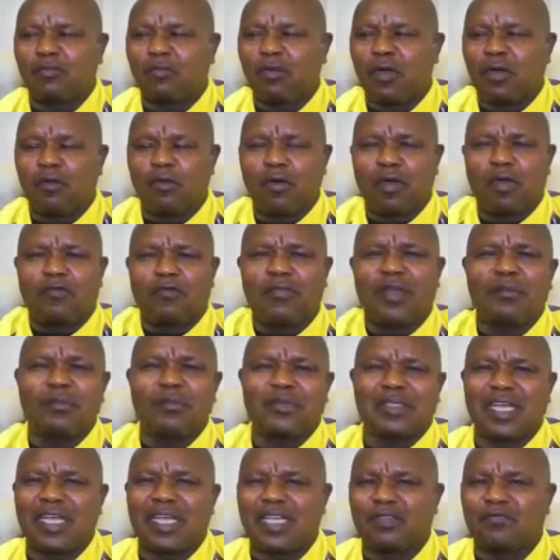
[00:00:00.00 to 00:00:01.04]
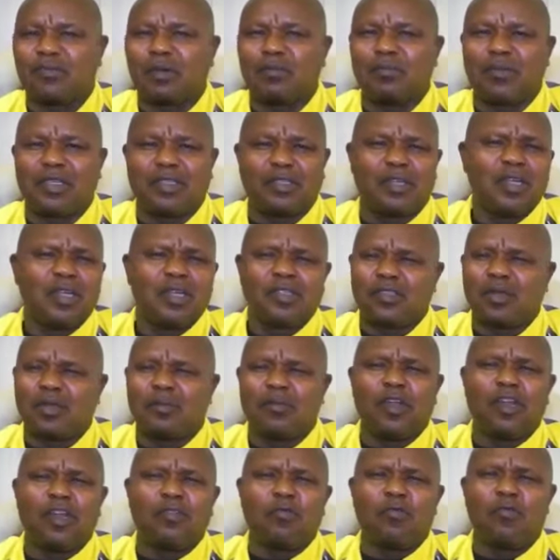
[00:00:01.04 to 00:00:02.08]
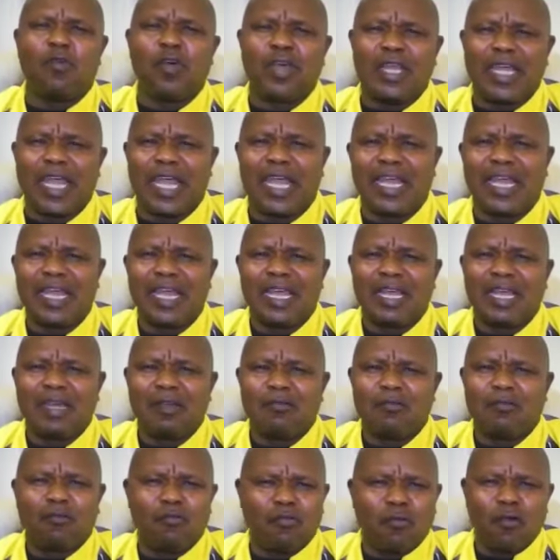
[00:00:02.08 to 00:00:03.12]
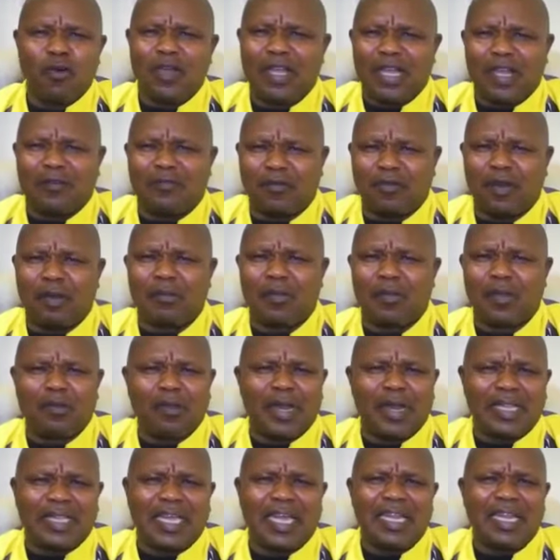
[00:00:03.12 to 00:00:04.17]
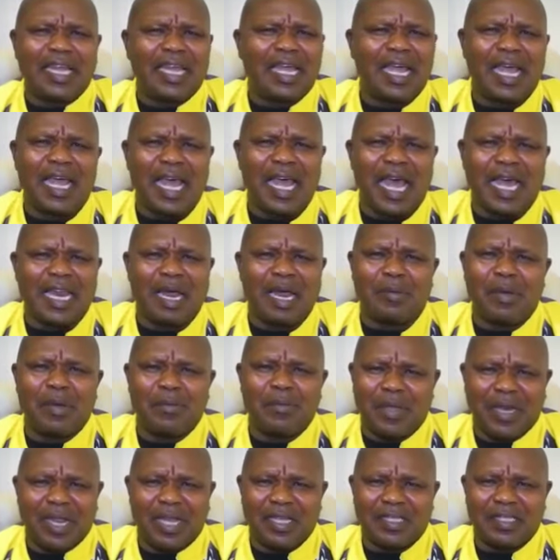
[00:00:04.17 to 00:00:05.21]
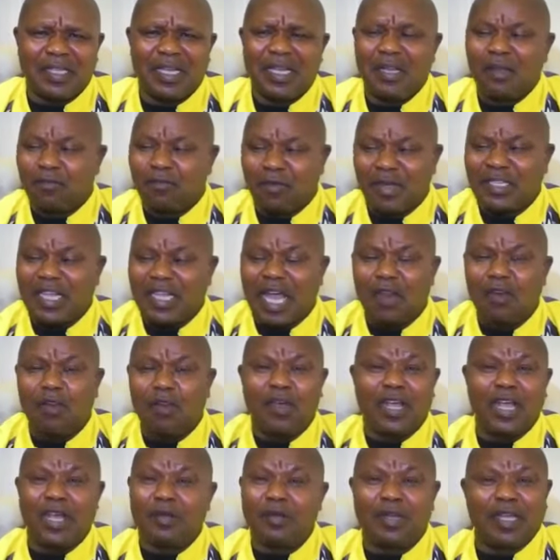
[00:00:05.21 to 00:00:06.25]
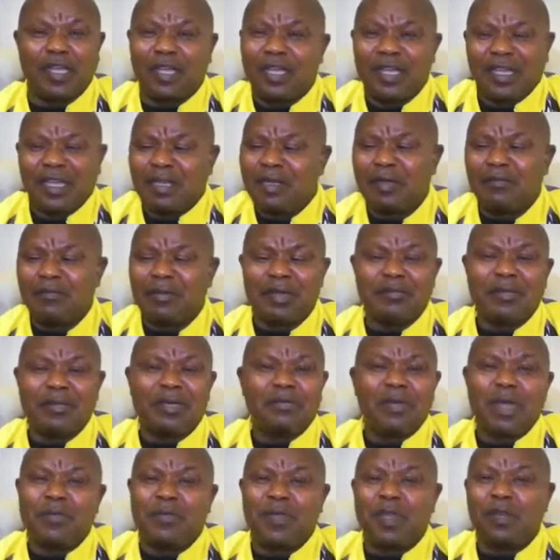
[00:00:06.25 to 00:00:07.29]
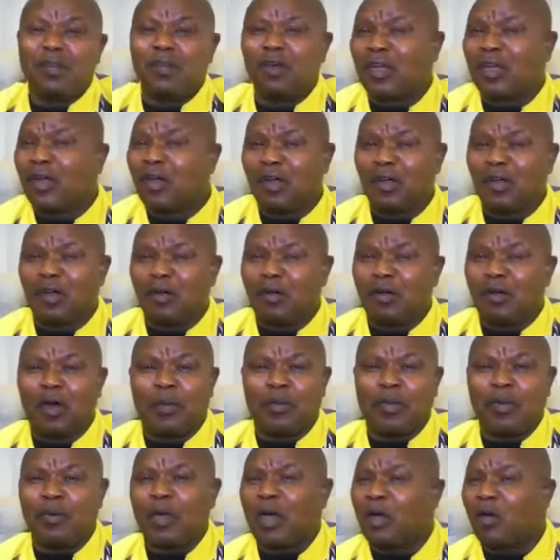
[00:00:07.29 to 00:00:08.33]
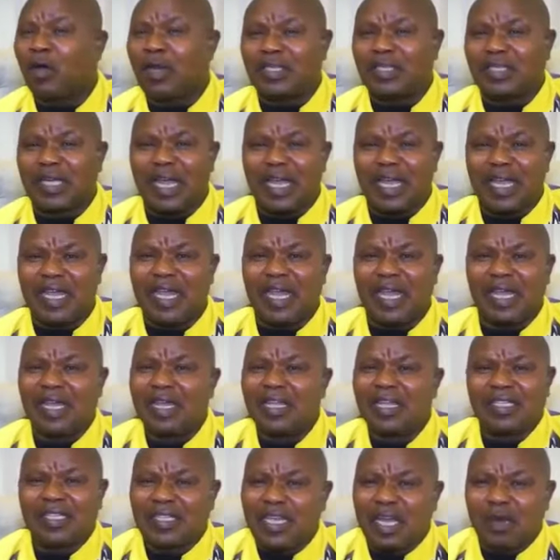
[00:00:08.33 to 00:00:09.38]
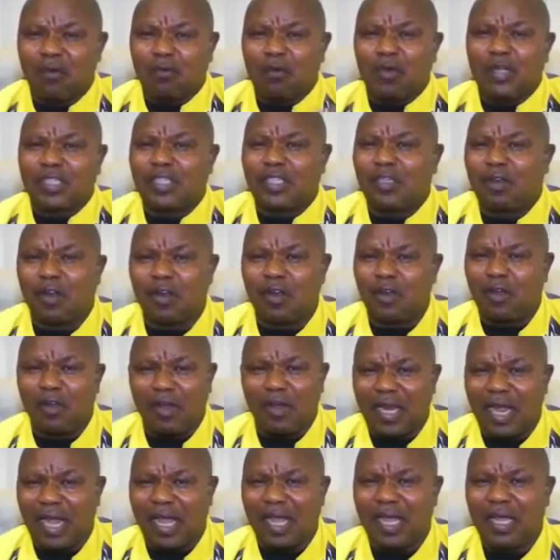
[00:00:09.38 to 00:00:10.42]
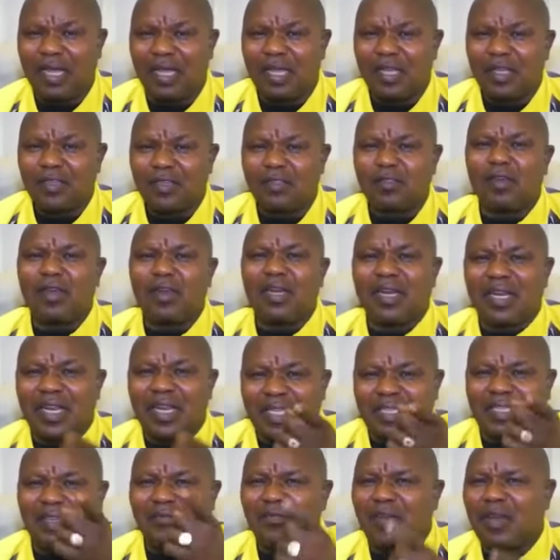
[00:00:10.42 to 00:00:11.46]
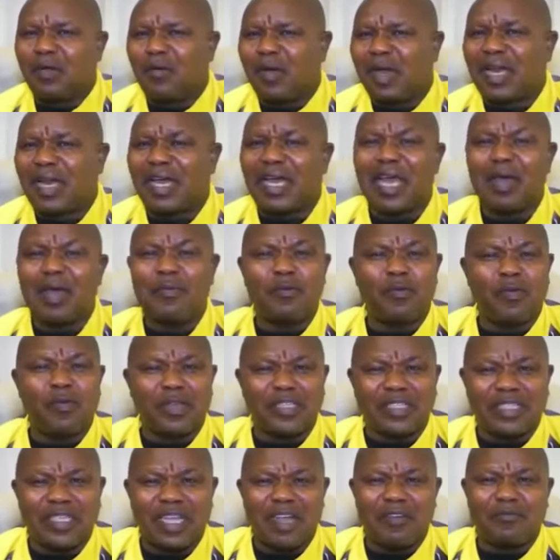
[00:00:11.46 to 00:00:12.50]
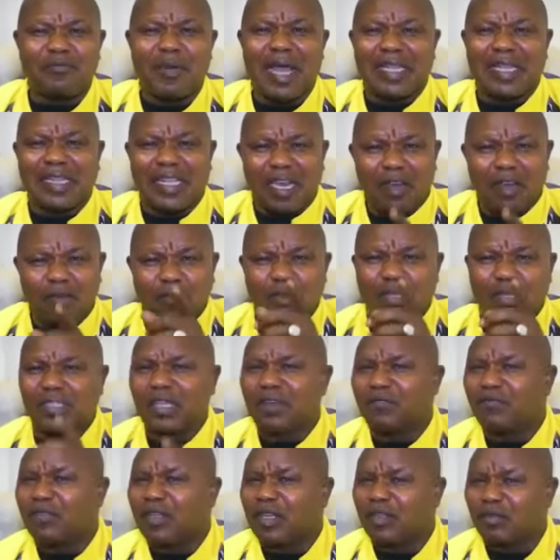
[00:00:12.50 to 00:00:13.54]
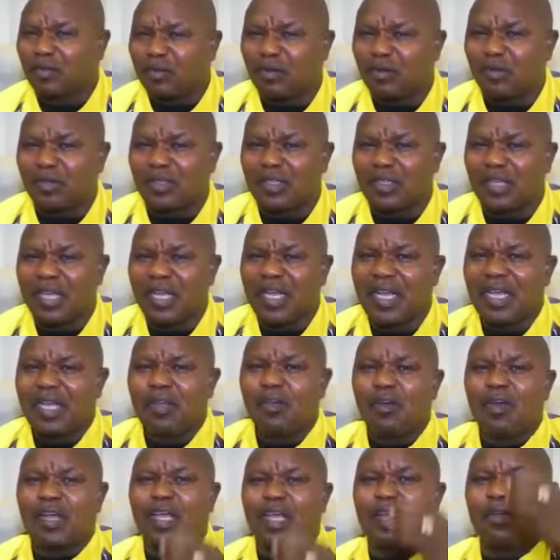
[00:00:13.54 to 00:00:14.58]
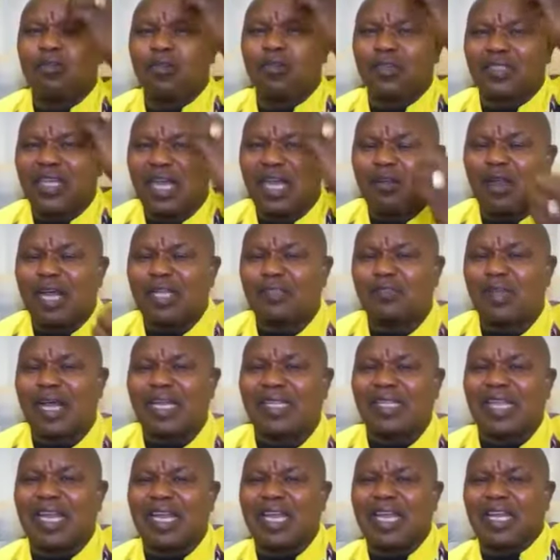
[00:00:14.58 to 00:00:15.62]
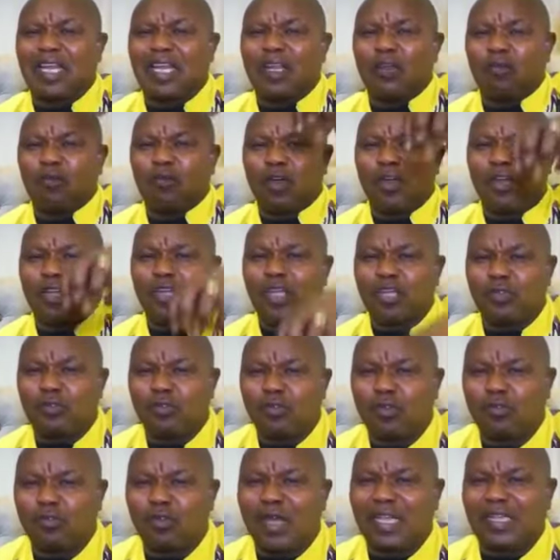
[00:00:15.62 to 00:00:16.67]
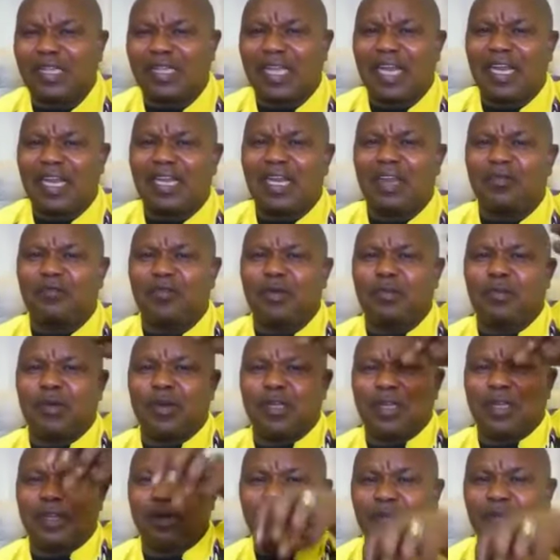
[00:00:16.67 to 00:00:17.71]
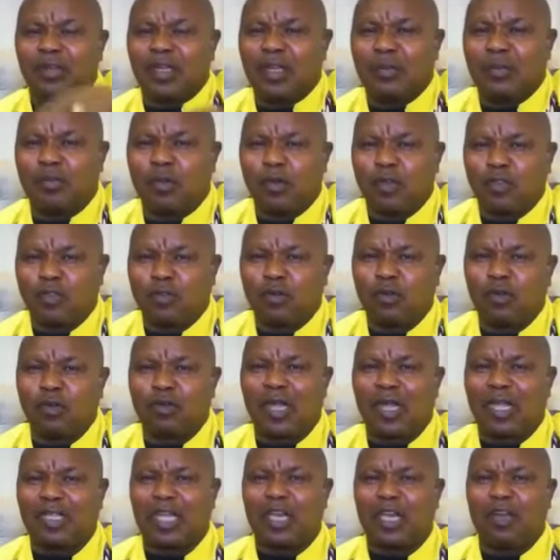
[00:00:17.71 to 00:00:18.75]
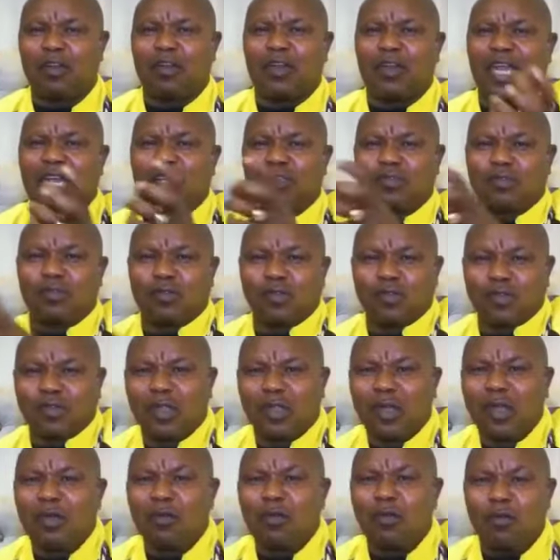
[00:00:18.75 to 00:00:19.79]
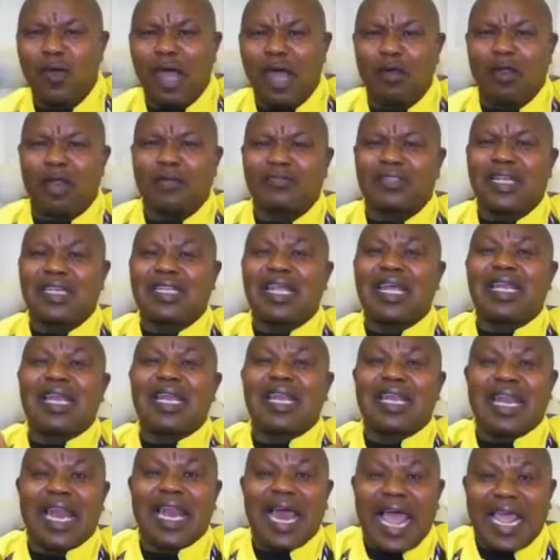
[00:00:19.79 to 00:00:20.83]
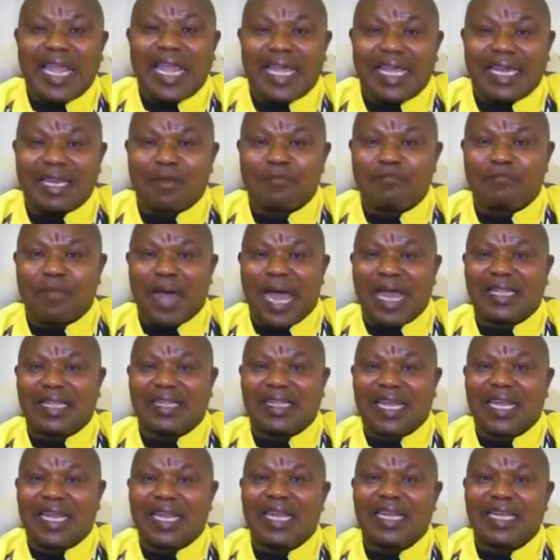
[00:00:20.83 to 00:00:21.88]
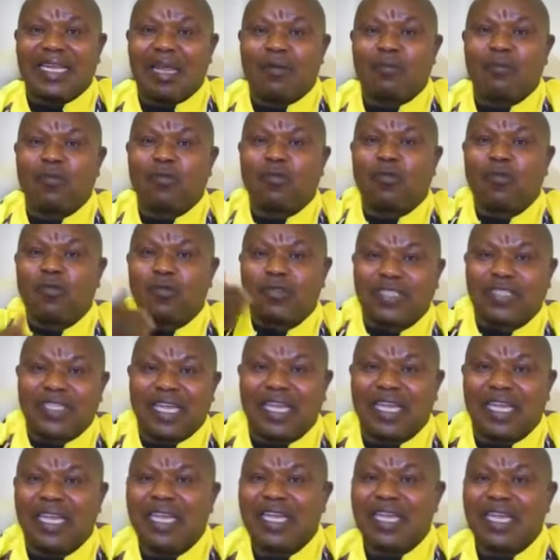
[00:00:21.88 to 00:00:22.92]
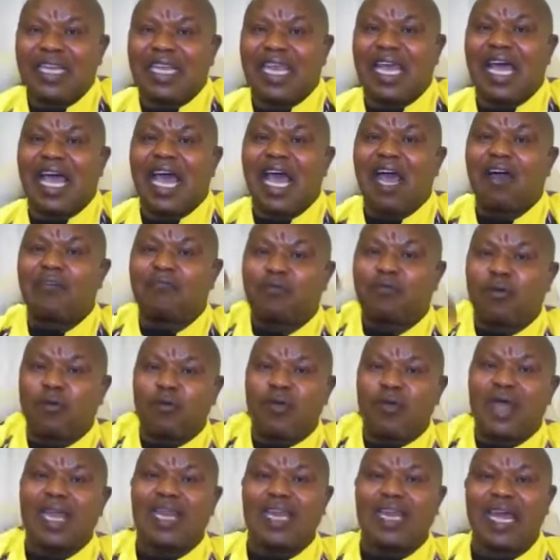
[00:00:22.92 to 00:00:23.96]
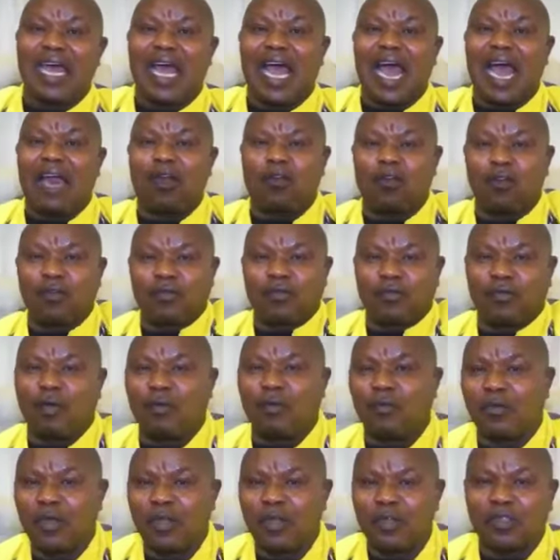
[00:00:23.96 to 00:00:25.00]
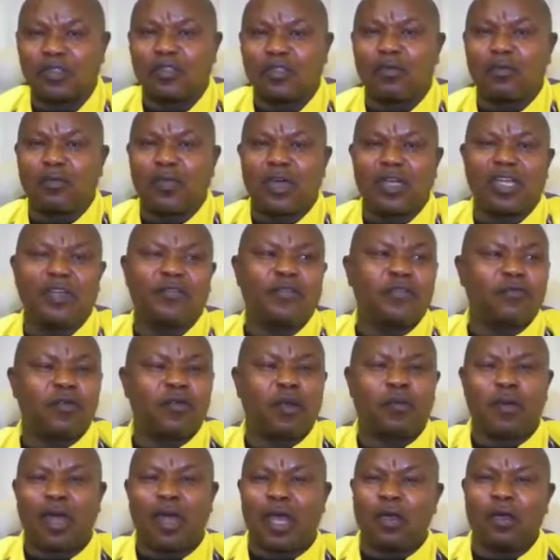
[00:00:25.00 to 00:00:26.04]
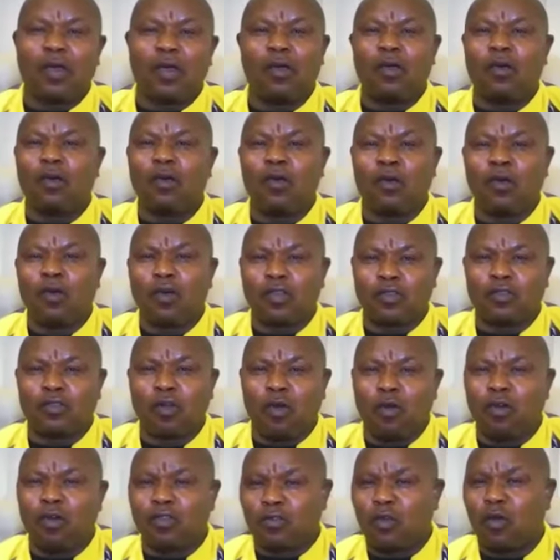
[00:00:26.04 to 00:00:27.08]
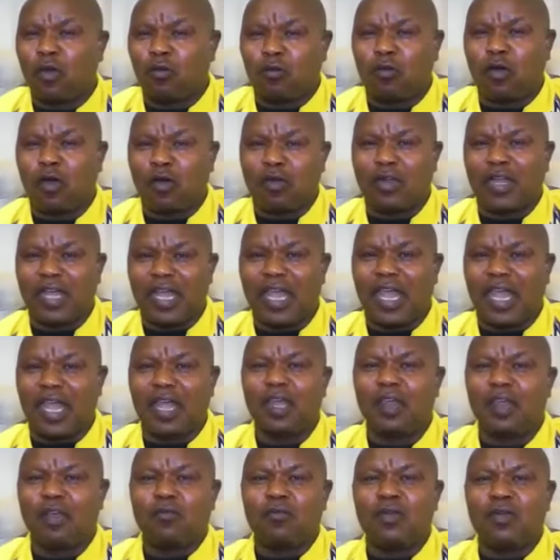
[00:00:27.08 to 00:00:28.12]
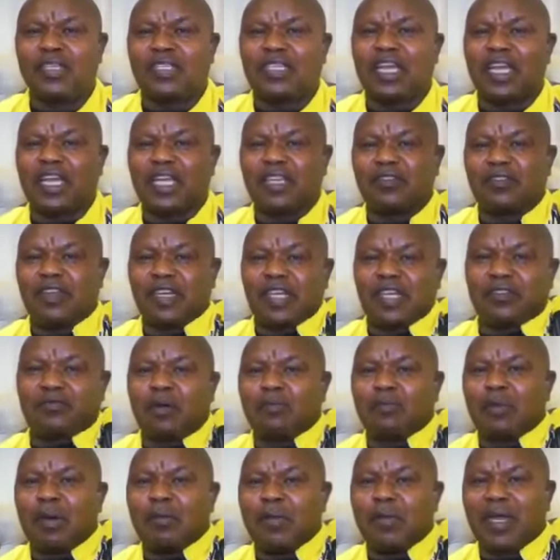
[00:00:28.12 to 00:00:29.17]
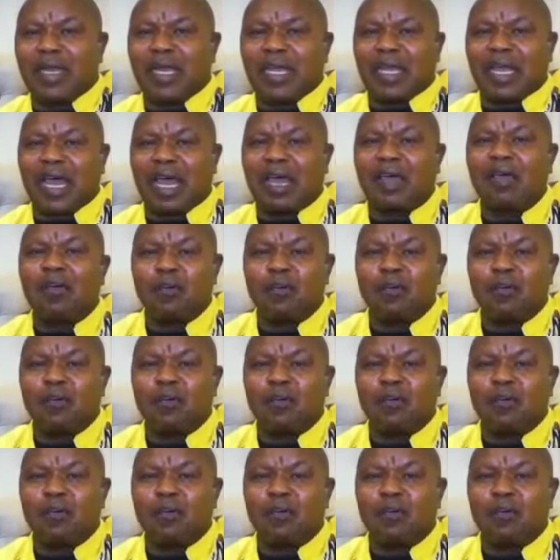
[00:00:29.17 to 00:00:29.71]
One of them says he's from somebody Ngoye, Ngoye from United Arab Emirates, which I know he may be on up here saying one thing or the other. So listen very well. Help yourself by telling yourself the truth. Okay, you say that you are telling the world the truth. You are telling everybody the both truth. You are telling others truth. While you have started lying by telling them to say they are from where they are not from. Somebody from also called here. We say he's from America.